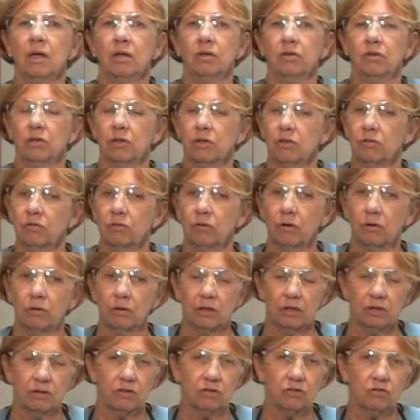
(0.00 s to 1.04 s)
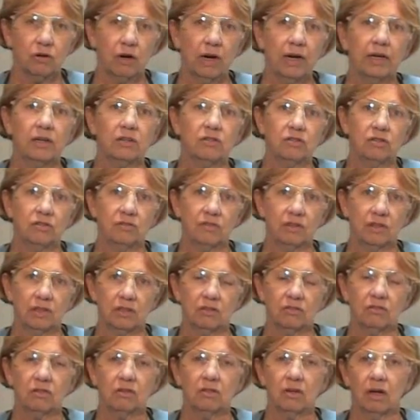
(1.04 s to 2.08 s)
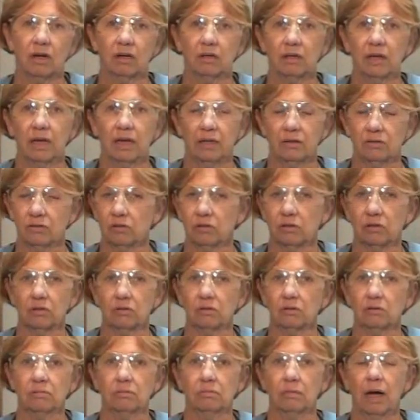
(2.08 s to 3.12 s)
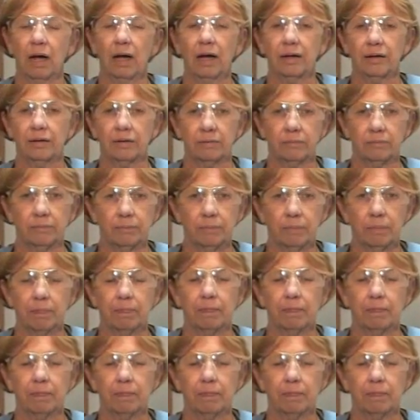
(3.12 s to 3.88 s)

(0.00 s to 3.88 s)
You can throw it in the trash if it is a non-hazardous item.